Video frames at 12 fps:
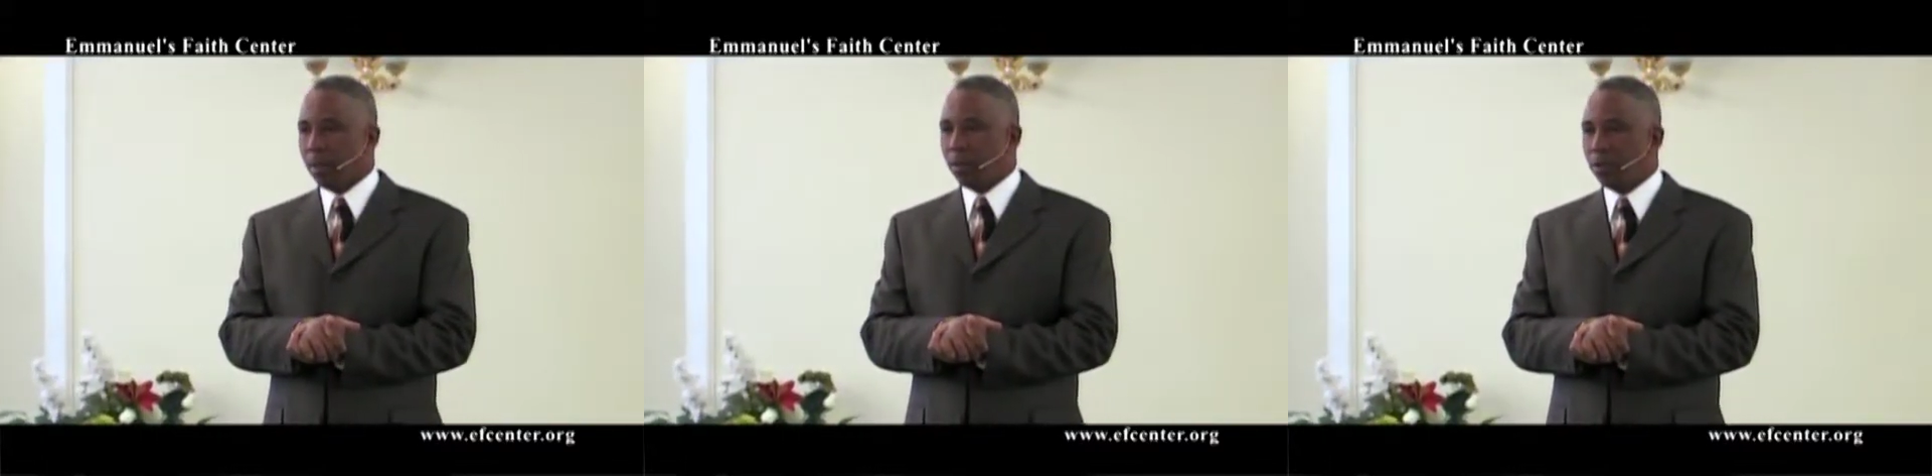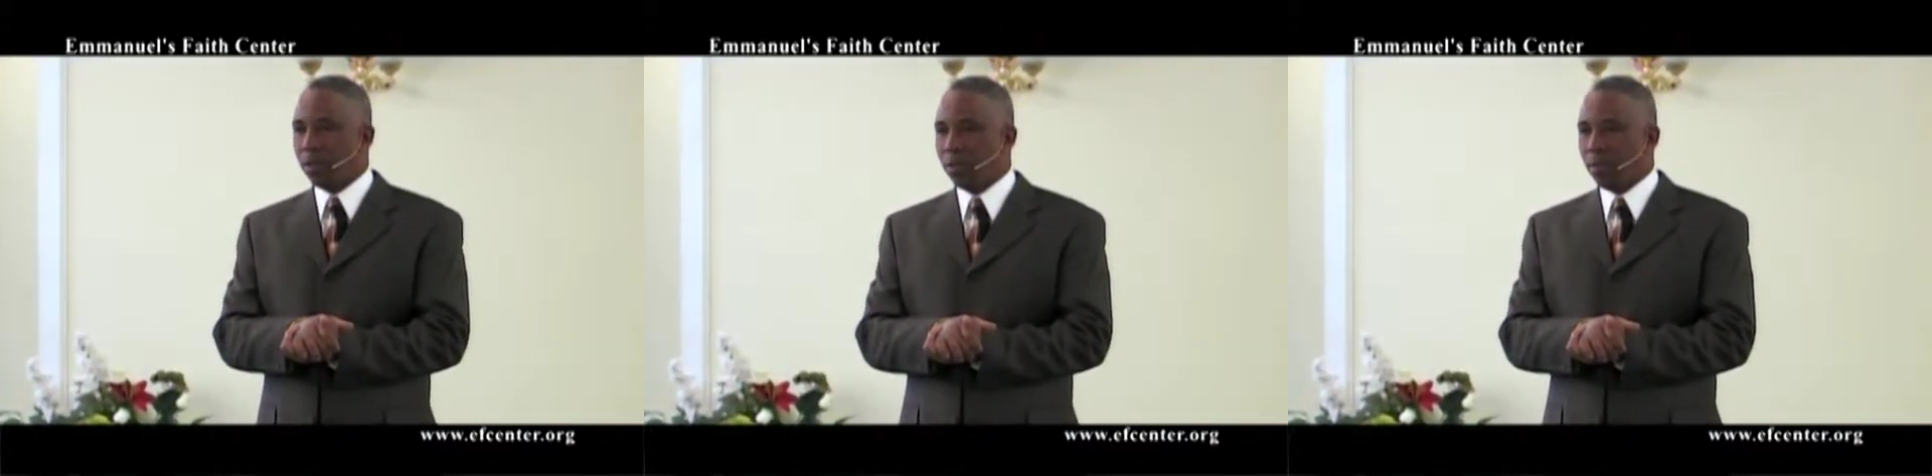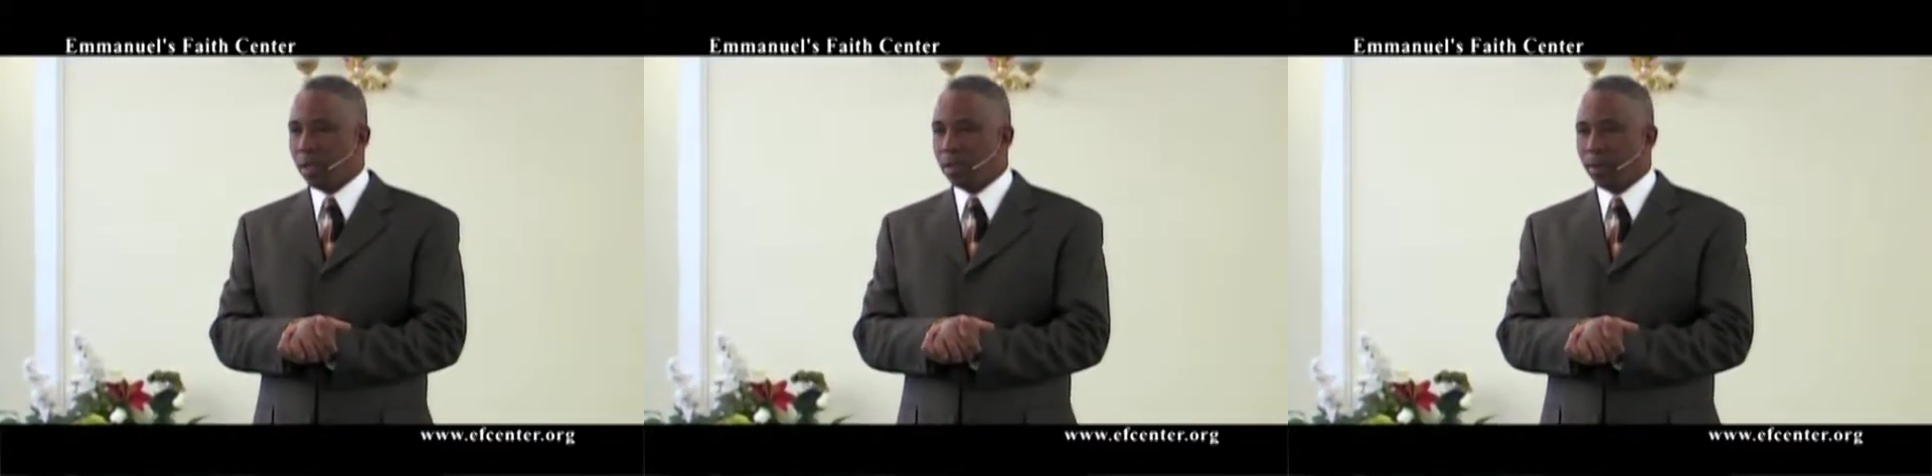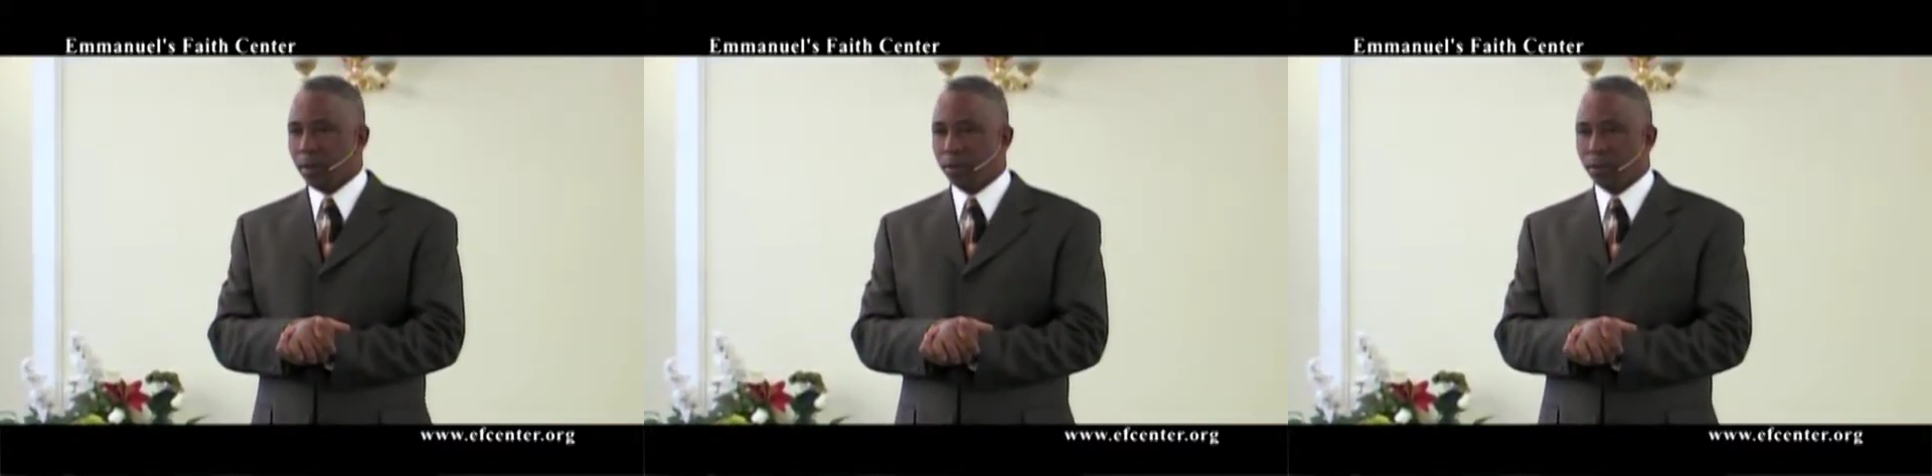I want you to bless
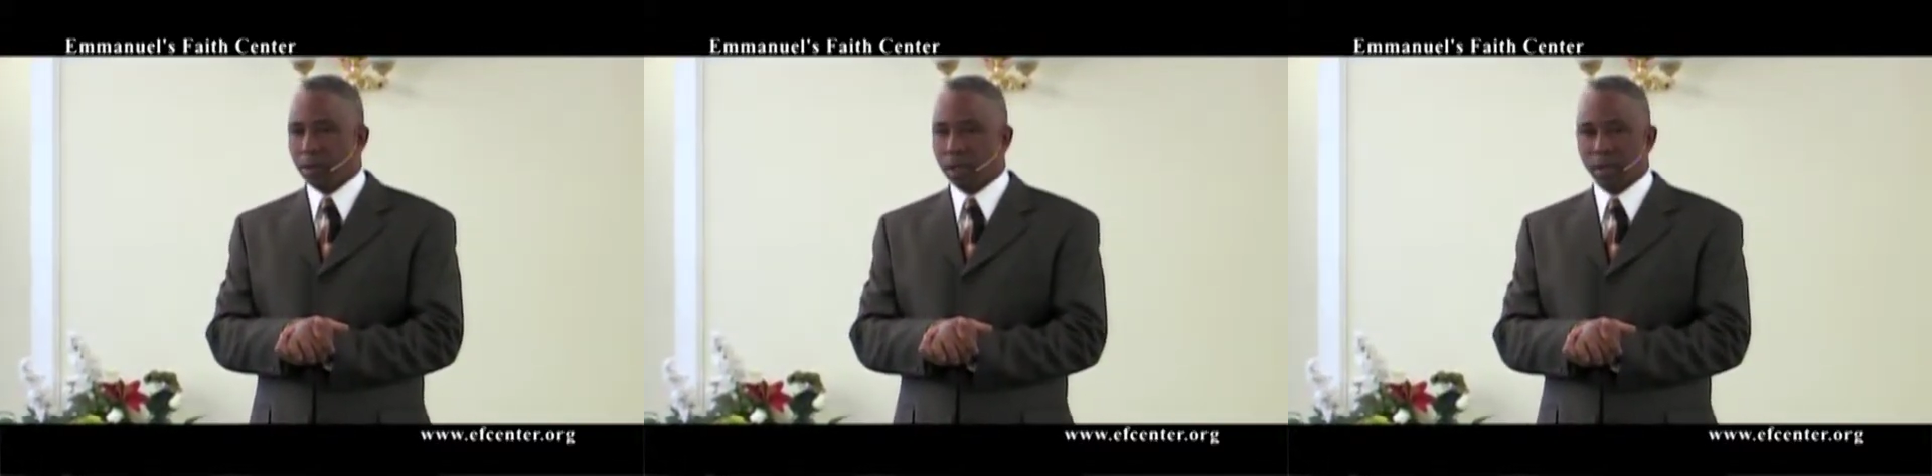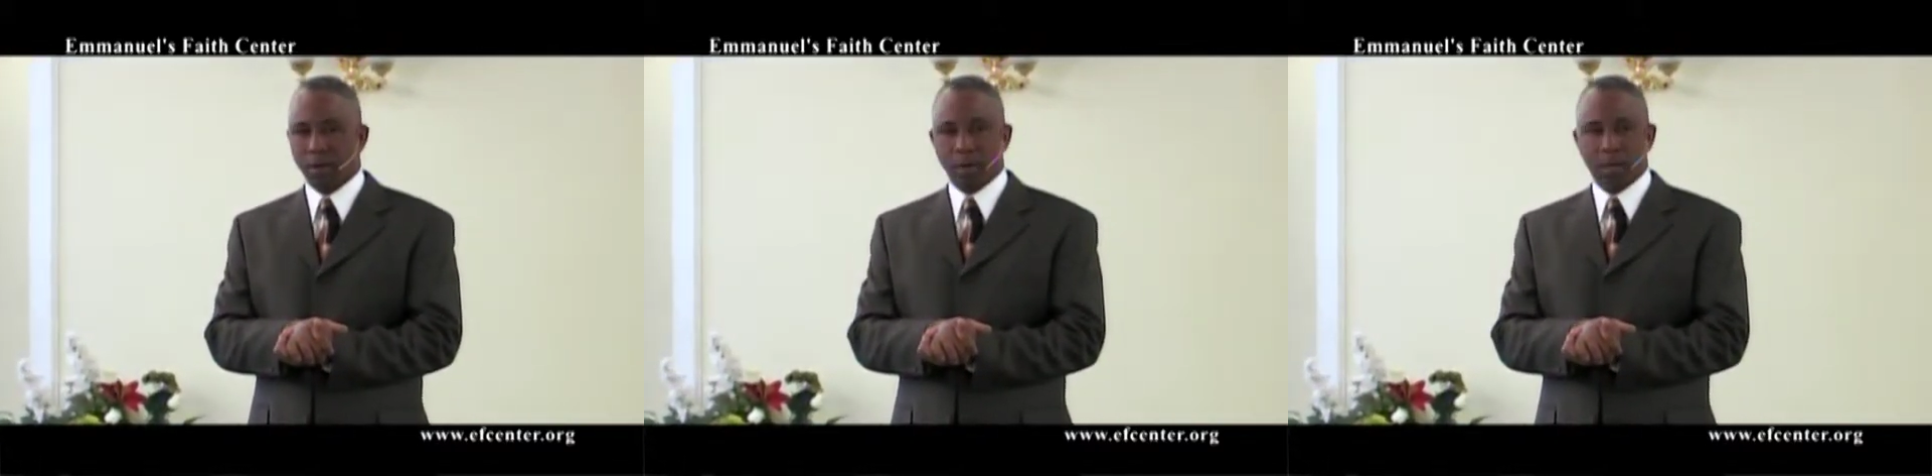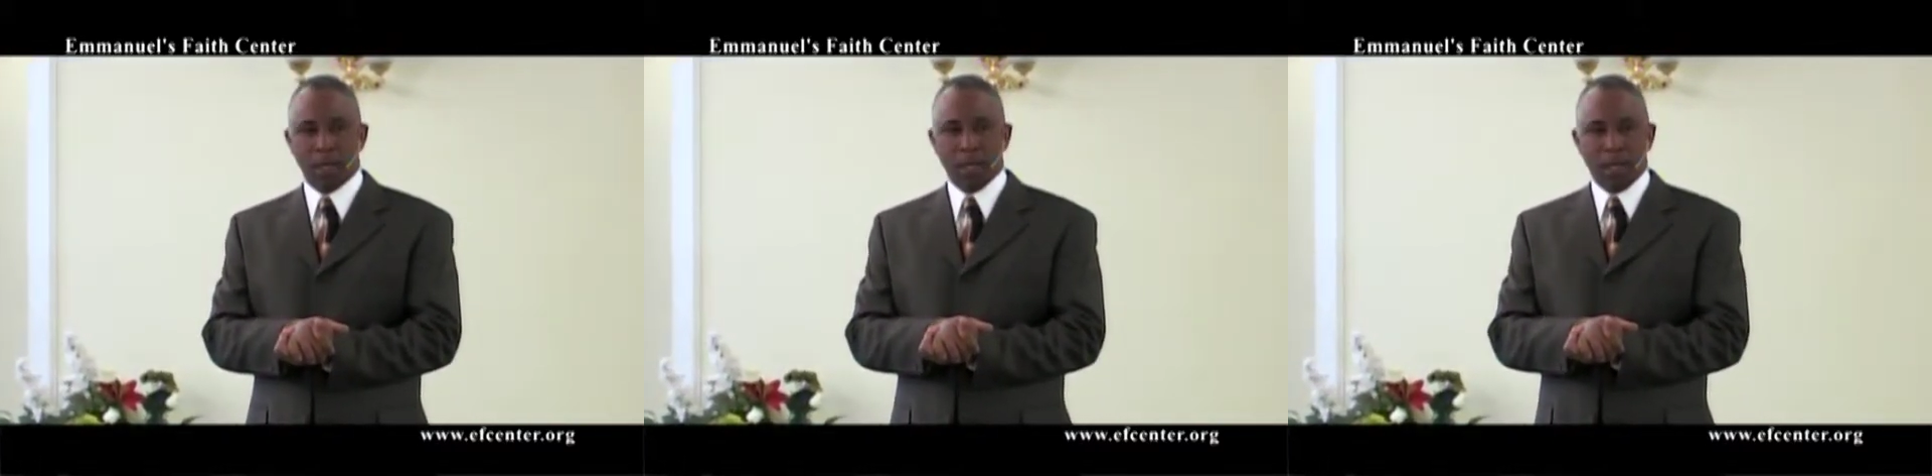me. I want you to increase.